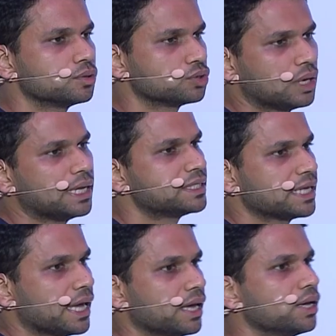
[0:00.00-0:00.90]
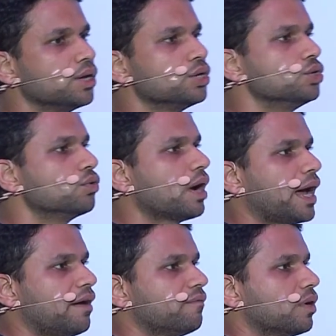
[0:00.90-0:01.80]
So let's say you
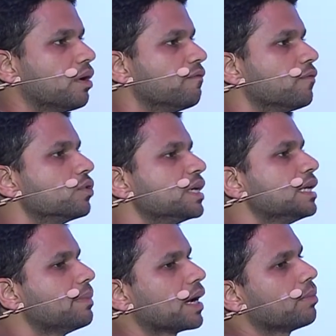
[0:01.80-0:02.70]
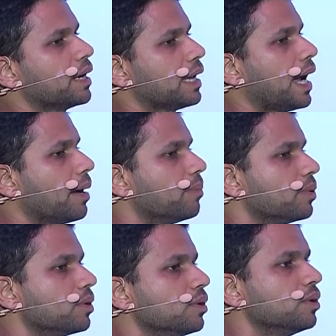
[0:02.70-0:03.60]
have a 14 megabyte app.
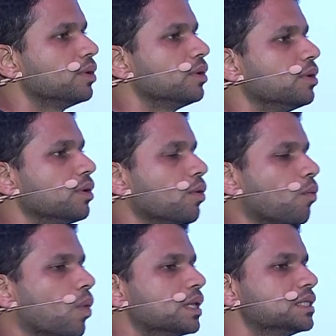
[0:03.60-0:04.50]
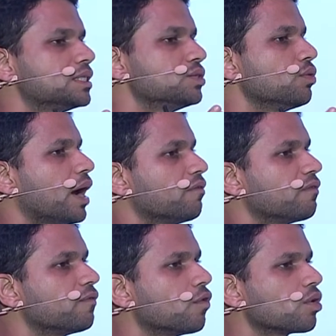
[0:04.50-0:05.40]
Once you have a
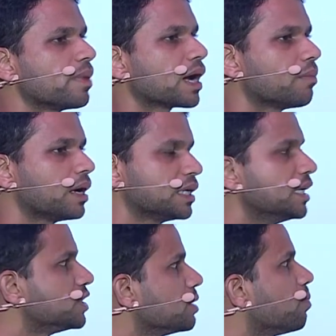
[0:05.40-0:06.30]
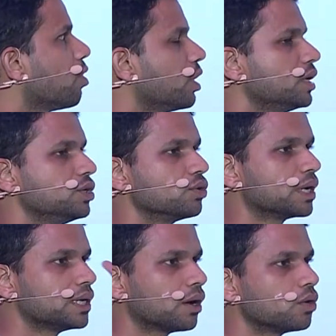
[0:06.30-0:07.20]
4 megabyte entry point, you
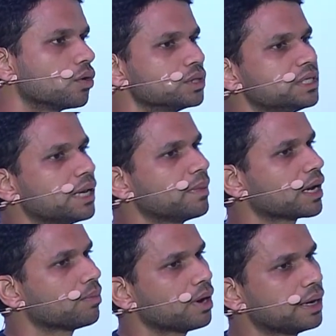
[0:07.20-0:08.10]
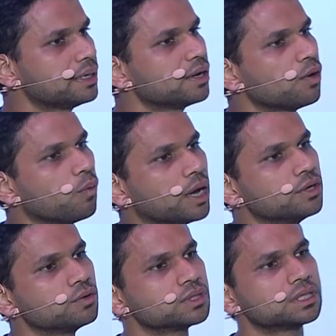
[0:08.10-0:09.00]
can download the 10 megabyte while
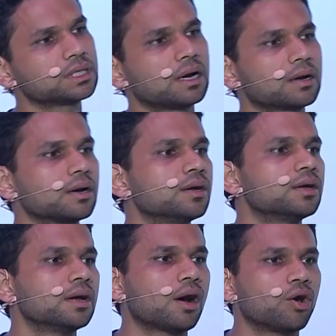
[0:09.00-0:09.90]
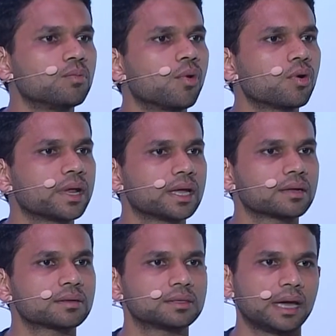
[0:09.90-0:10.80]
users are onboarding
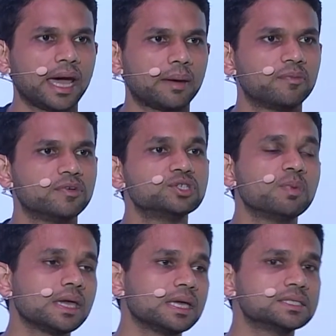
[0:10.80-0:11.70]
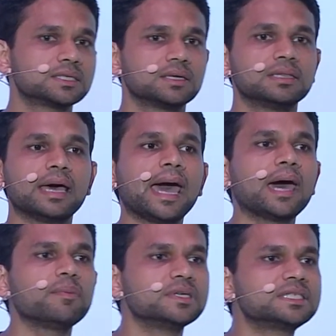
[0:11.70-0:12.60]
the app, which means the
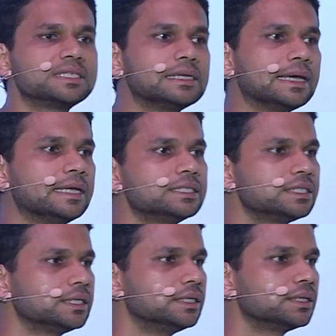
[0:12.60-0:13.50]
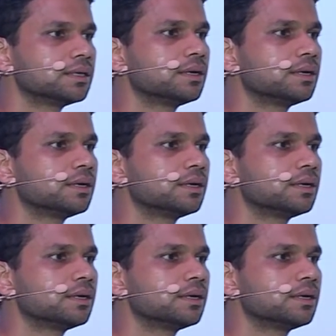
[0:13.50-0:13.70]
app is still instant,